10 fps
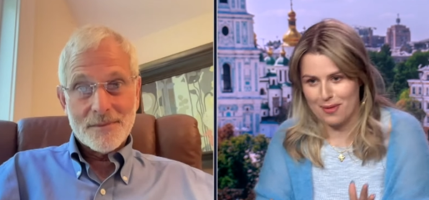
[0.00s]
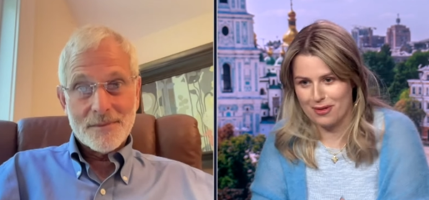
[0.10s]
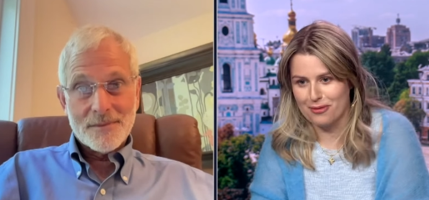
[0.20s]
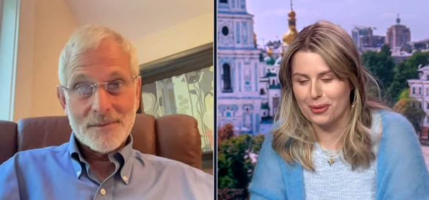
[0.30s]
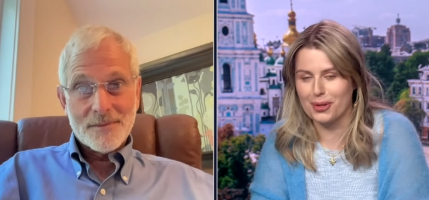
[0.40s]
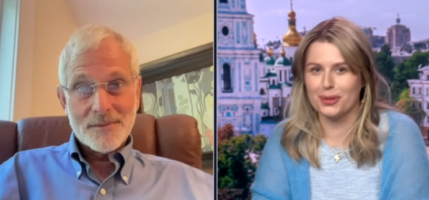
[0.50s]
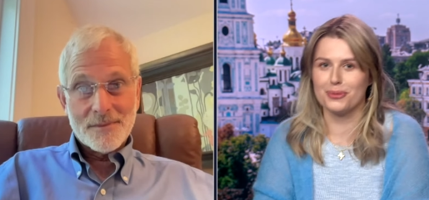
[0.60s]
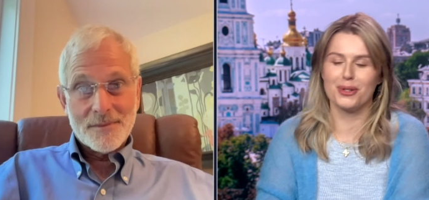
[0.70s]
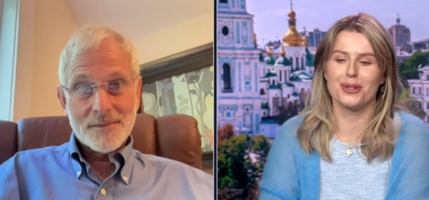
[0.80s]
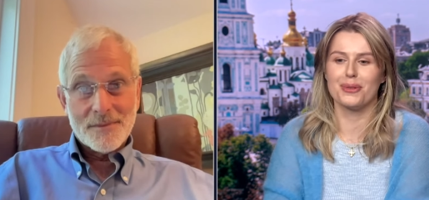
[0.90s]
Speaker 1: of
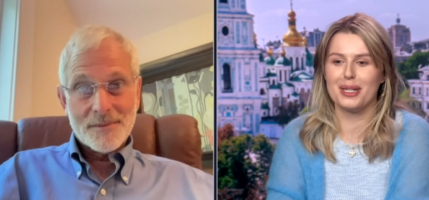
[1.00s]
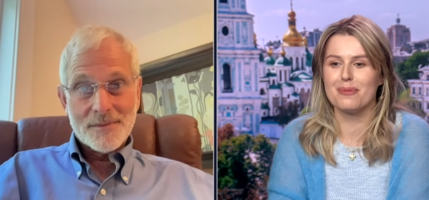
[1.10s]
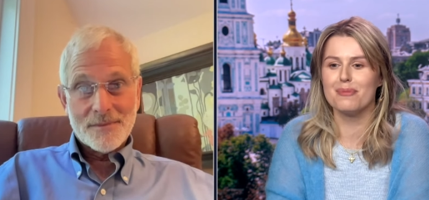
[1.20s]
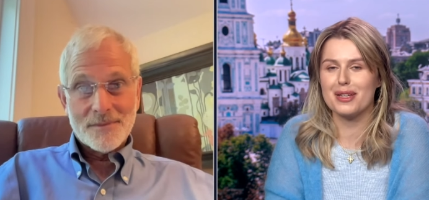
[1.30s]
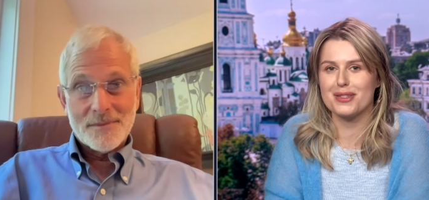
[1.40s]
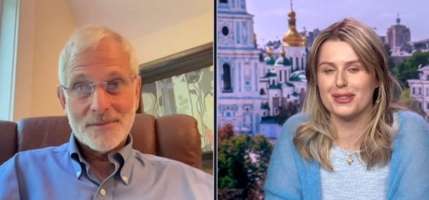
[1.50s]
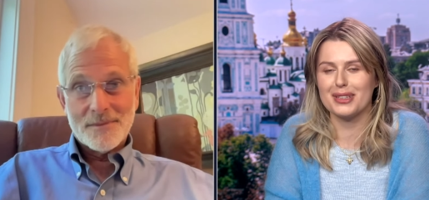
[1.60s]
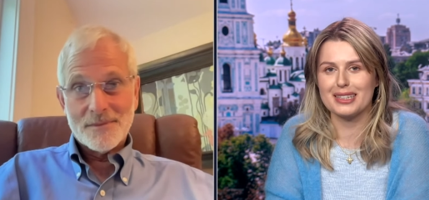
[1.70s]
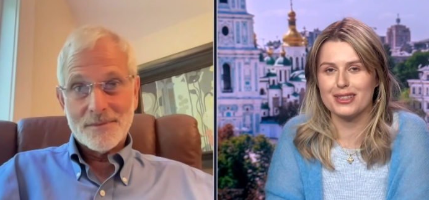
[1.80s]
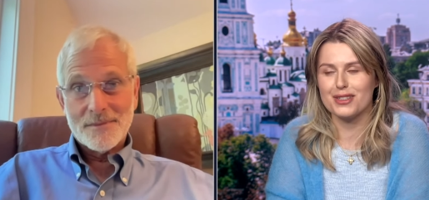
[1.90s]
World War Three, based on
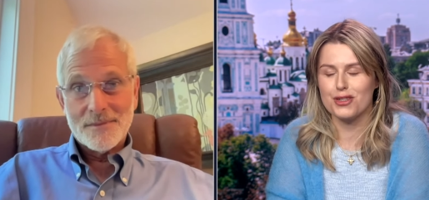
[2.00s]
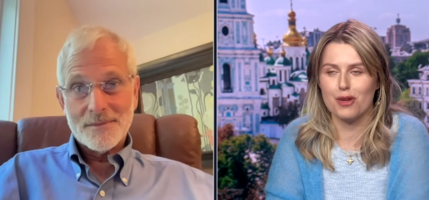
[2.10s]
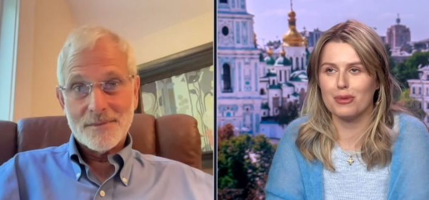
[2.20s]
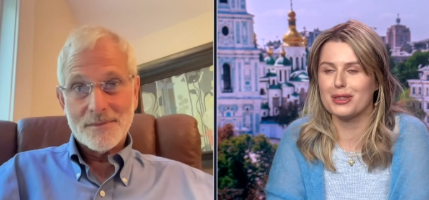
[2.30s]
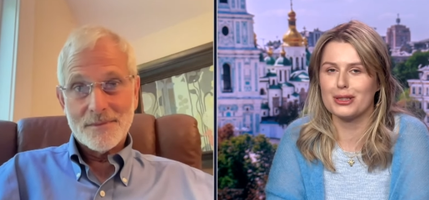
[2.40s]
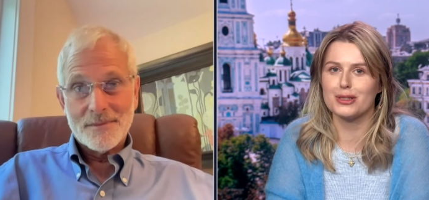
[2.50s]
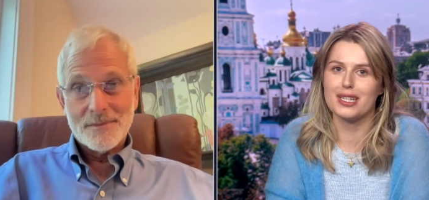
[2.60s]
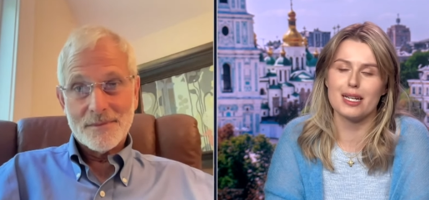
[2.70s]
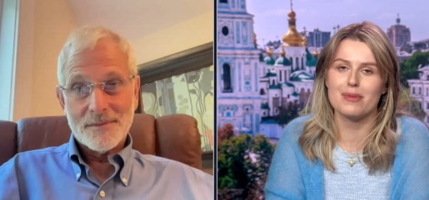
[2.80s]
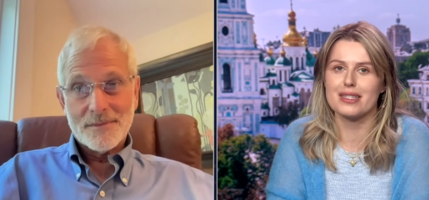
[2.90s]
like the geopolitical
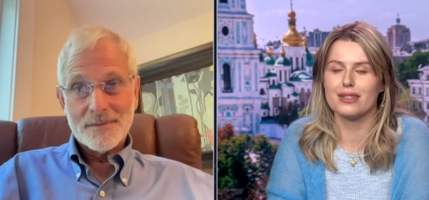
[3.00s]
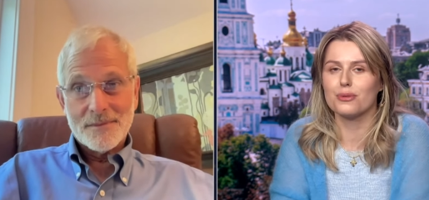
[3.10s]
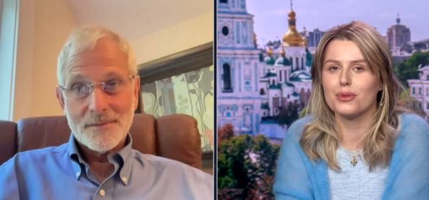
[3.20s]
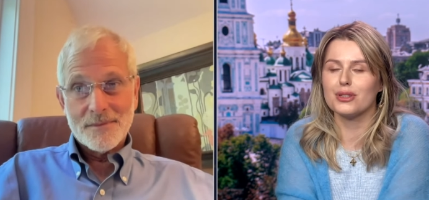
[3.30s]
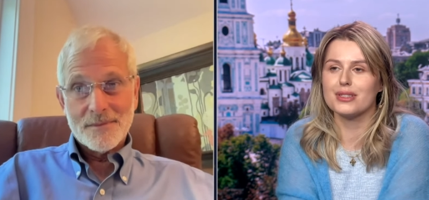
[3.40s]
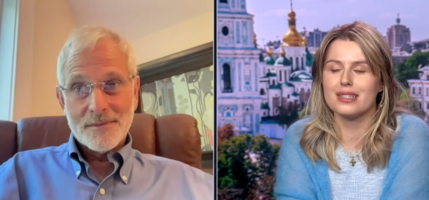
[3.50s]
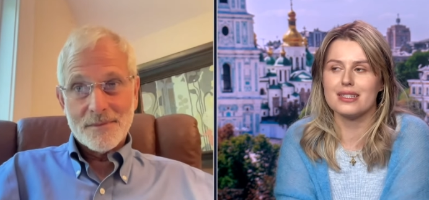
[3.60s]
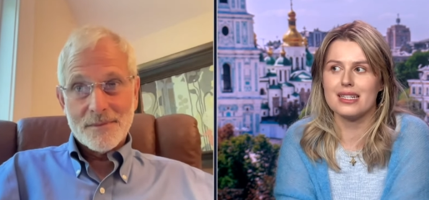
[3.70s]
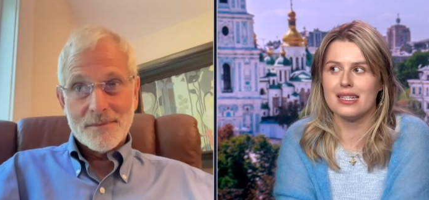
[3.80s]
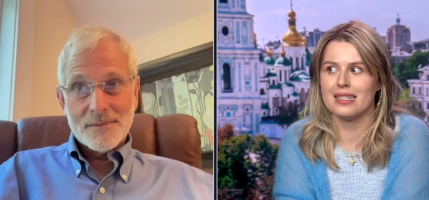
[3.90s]
dynamics in the world
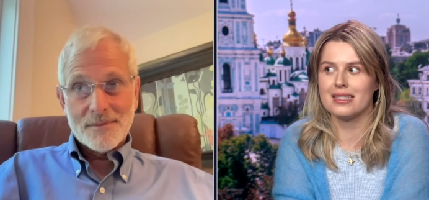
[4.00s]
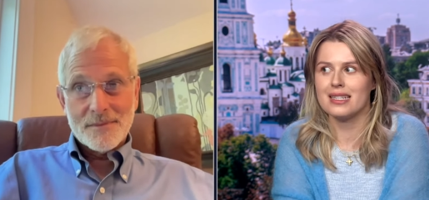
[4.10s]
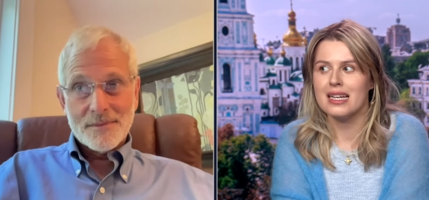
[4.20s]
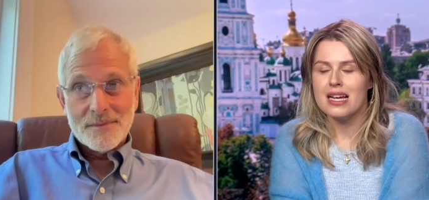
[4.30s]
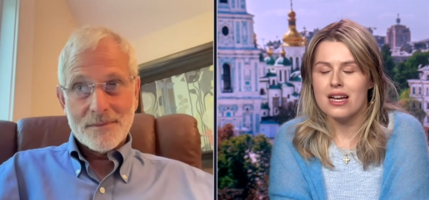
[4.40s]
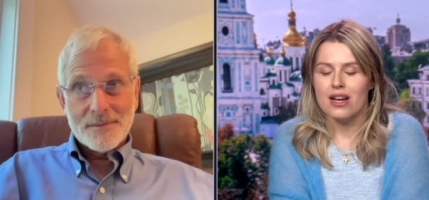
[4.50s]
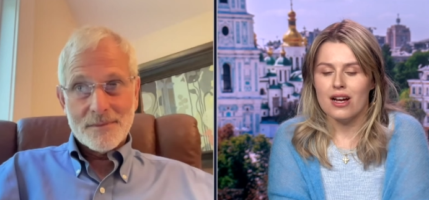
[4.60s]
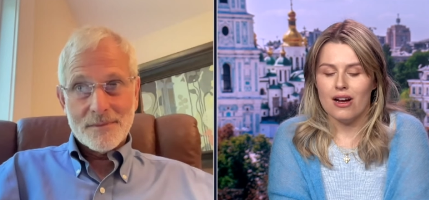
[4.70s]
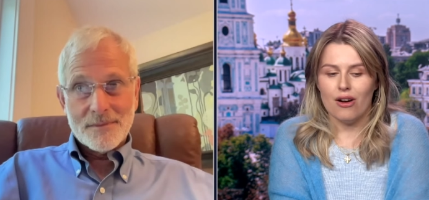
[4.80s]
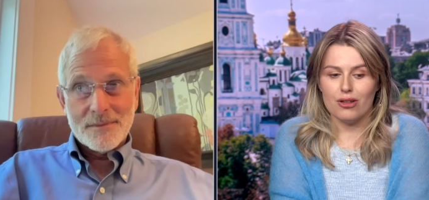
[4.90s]
and and
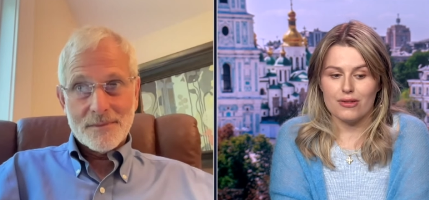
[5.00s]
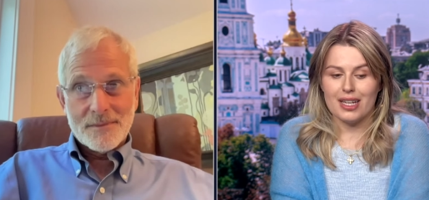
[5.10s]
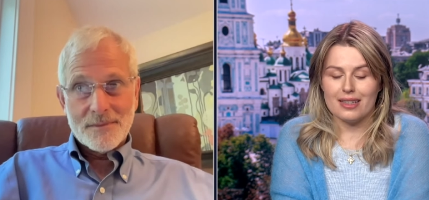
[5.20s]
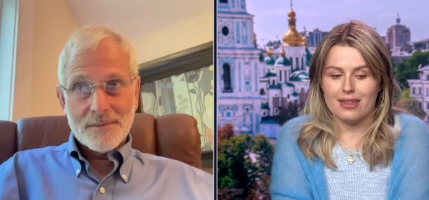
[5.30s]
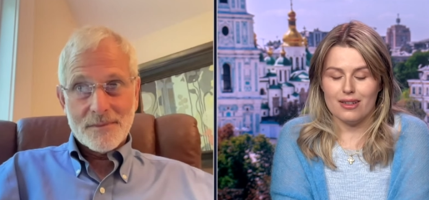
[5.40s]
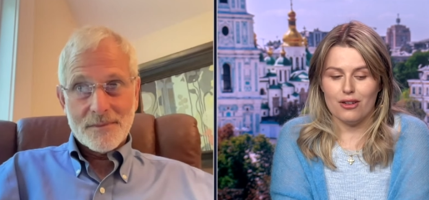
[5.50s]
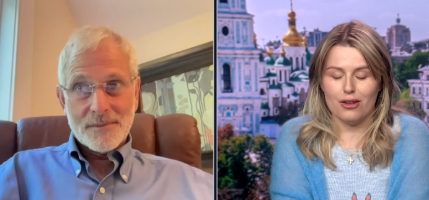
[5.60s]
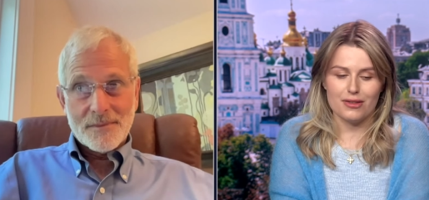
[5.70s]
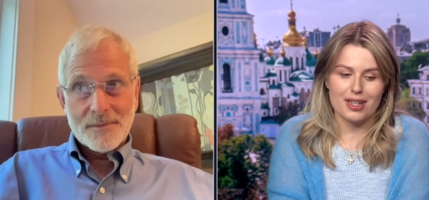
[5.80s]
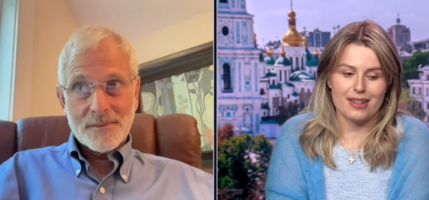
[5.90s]
all of that,
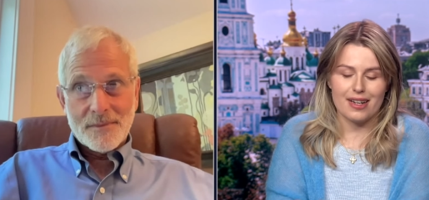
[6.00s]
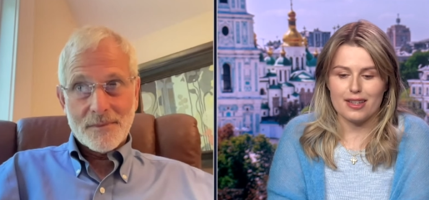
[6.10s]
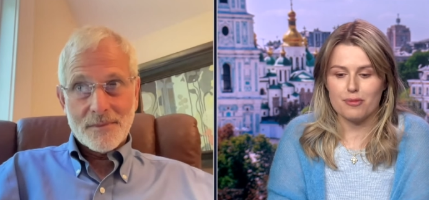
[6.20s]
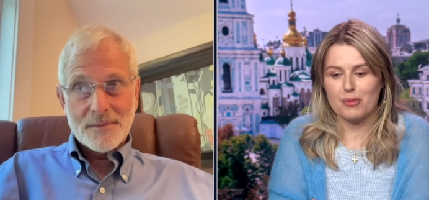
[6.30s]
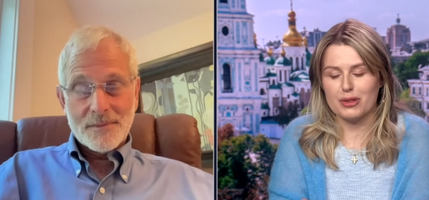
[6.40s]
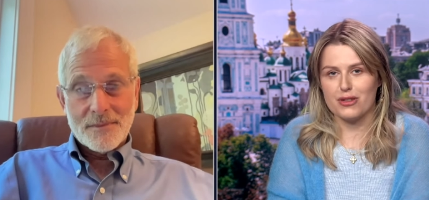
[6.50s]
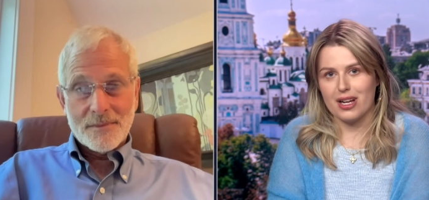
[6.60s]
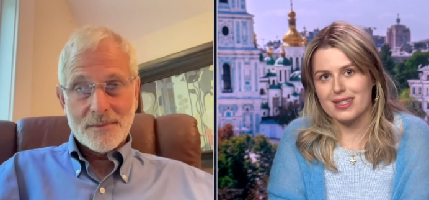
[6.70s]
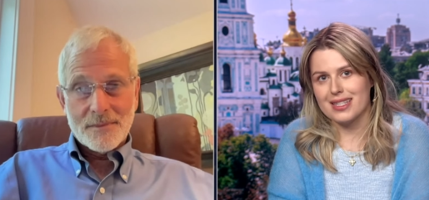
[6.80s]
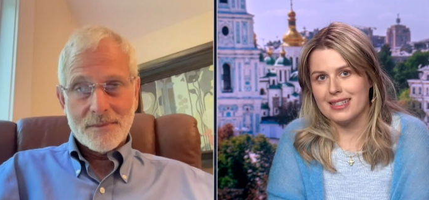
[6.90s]
all of that, and I think people are
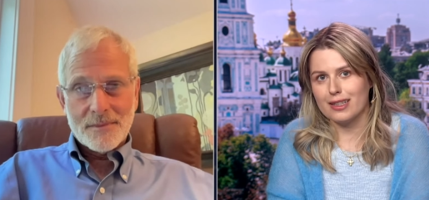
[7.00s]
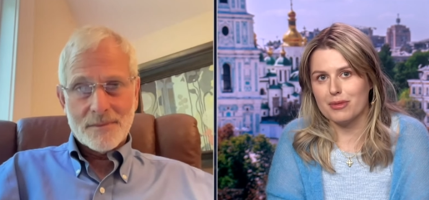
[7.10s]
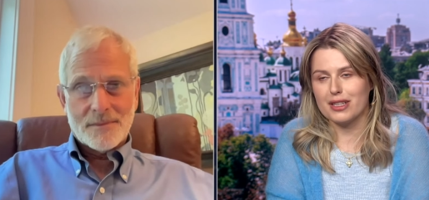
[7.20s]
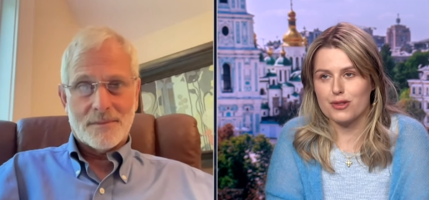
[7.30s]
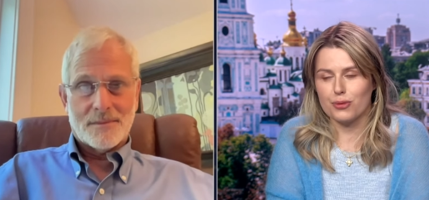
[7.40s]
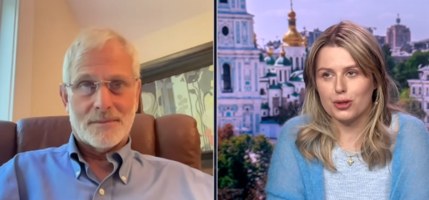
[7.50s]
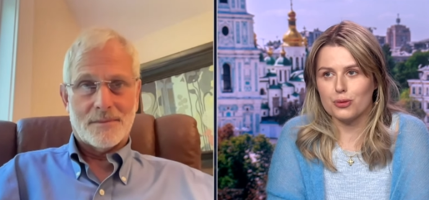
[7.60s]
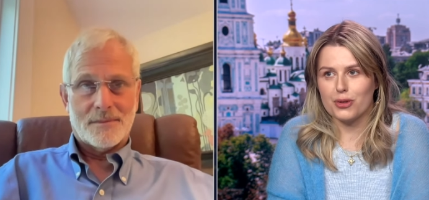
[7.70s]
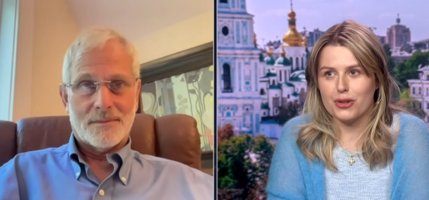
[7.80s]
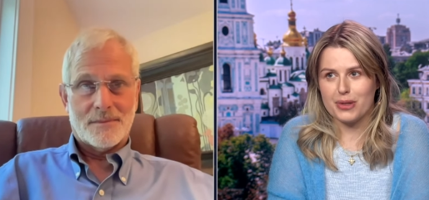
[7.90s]
not seeing it because
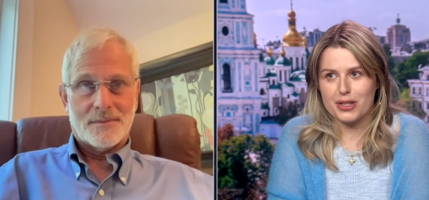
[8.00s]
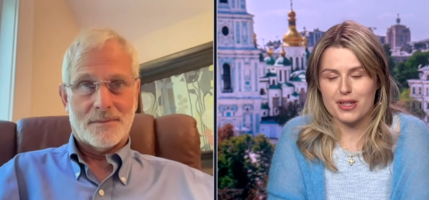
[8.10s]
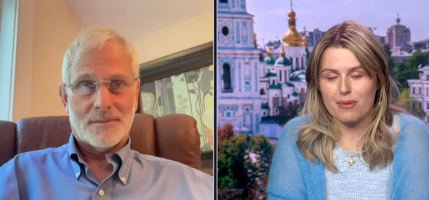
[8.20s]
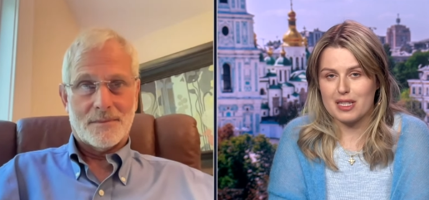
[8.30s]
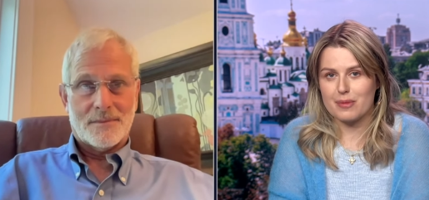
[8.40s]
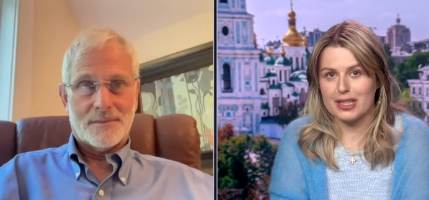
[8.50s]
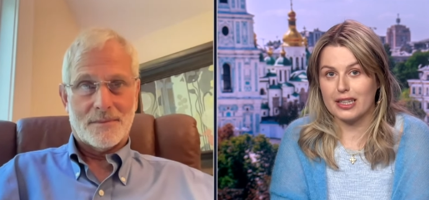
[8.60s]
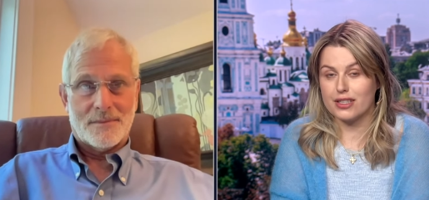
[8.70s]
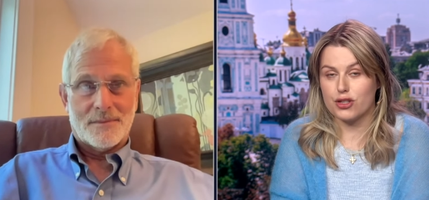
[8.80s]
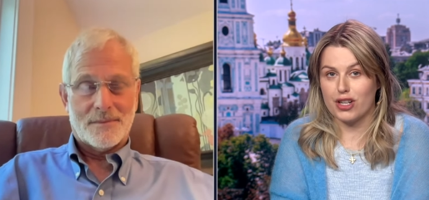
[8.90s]
World War Three to them seems
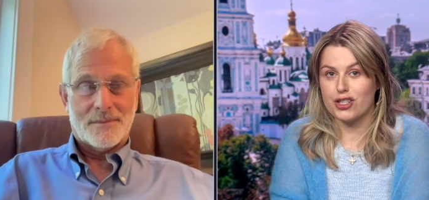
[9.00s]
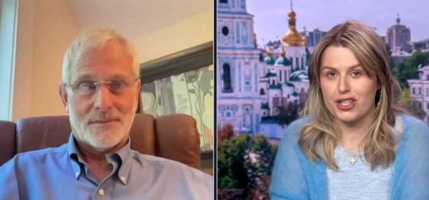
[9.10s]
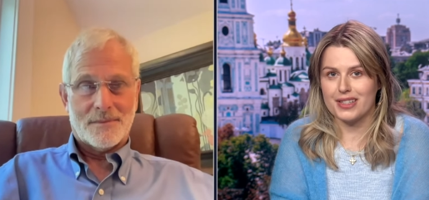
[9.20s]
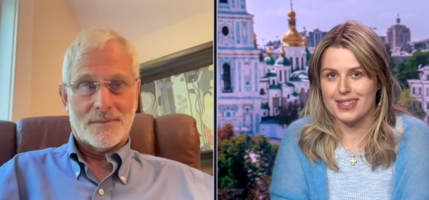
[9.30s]
like trenches